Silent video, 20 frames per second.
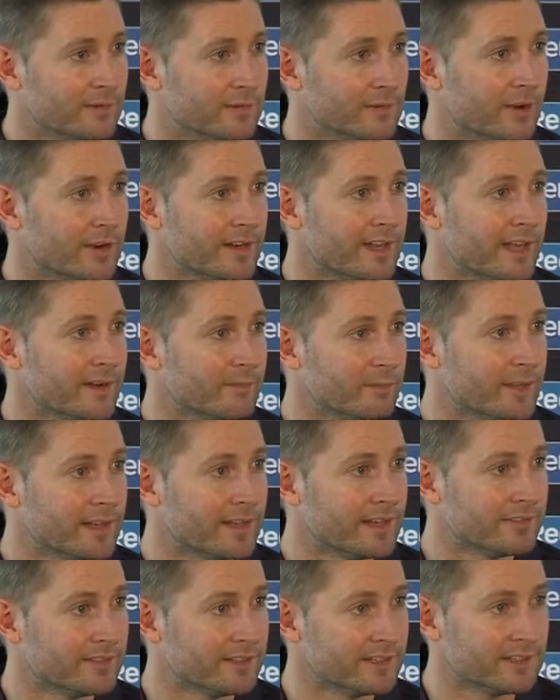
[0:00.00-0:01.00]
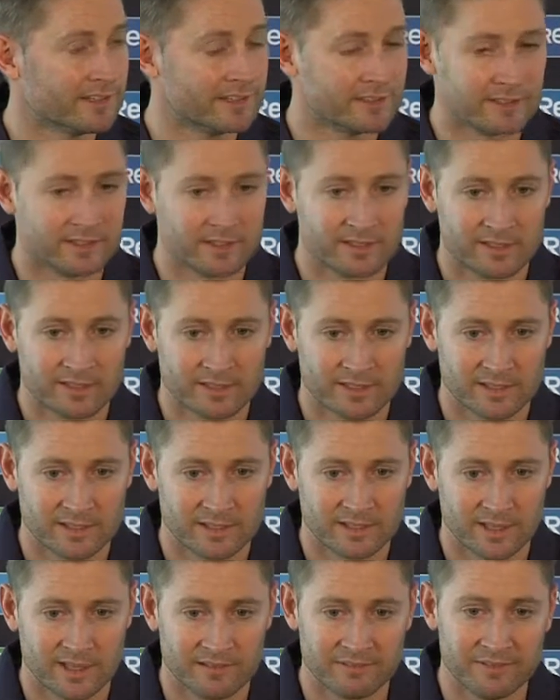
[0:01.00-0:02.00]
right now we have a
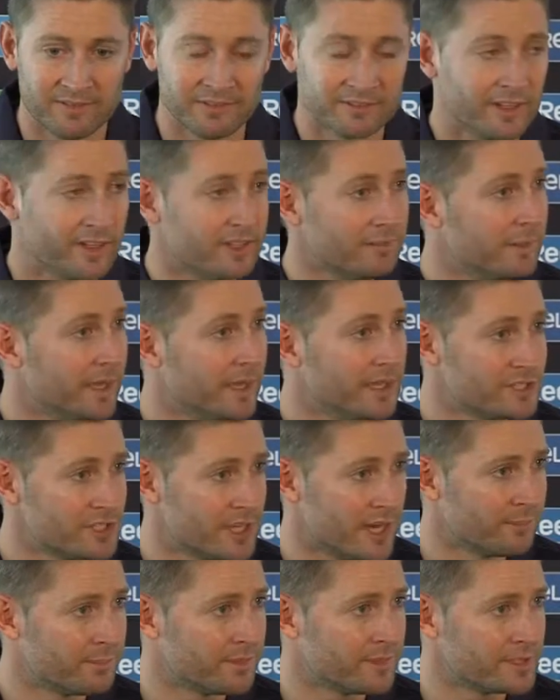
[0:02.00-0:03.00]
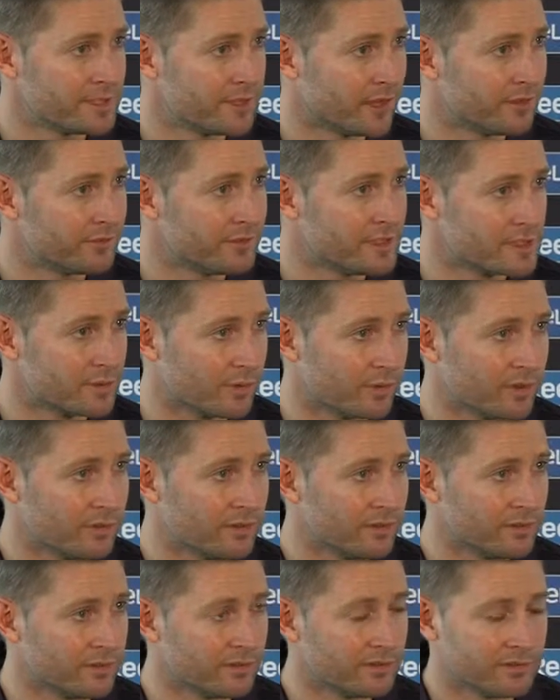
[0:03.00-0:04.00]
15-man Champions Trophy squad,
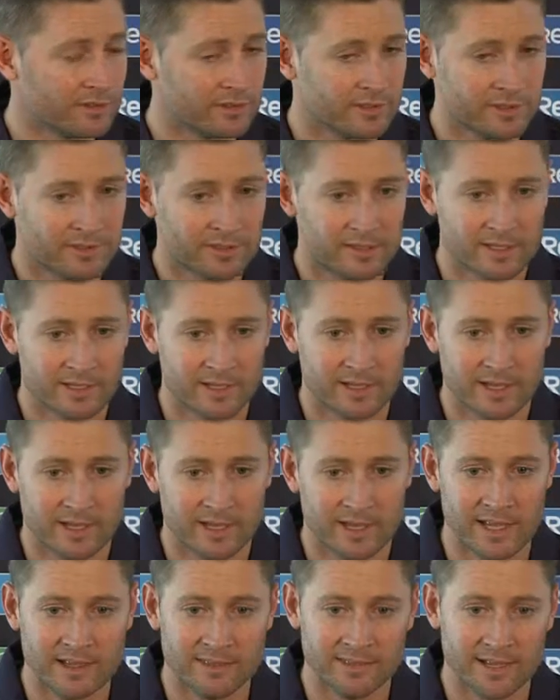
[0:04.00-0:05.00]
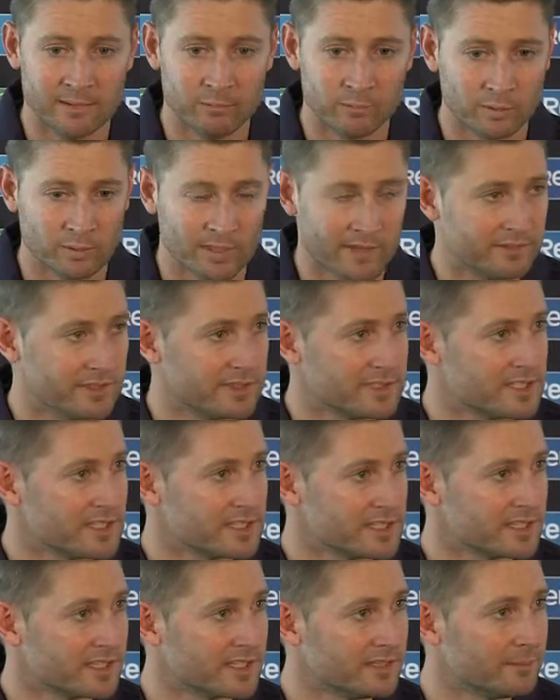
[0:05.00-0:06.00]
and then we'll have a
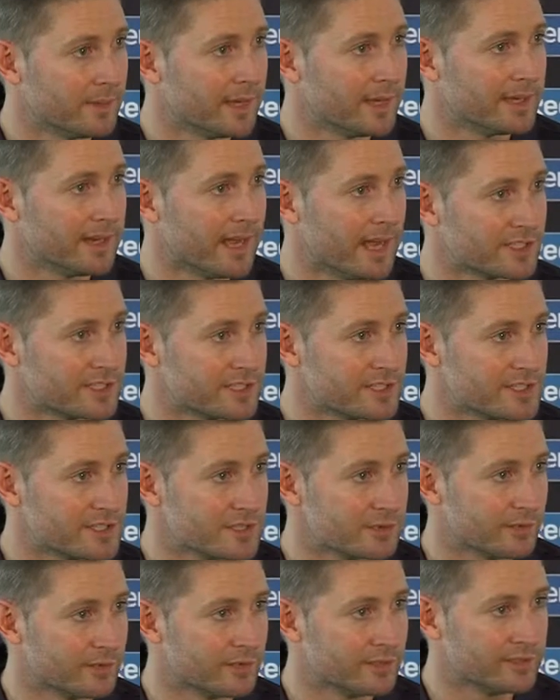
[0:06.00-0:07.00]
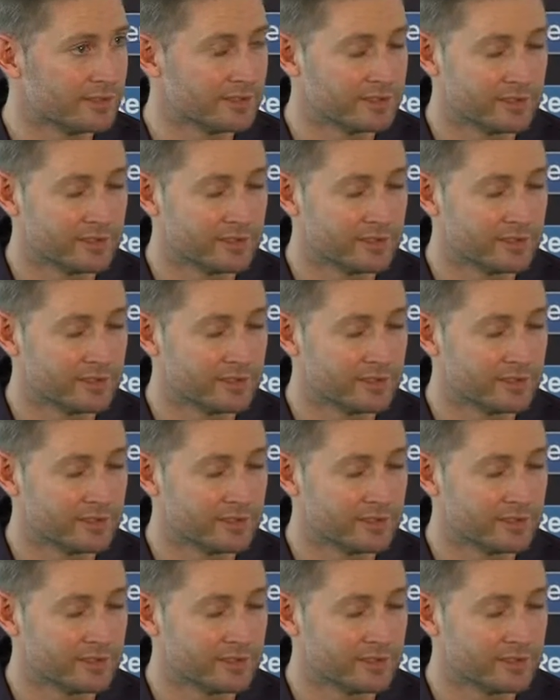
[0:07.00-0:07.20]
16-man Ashes squad.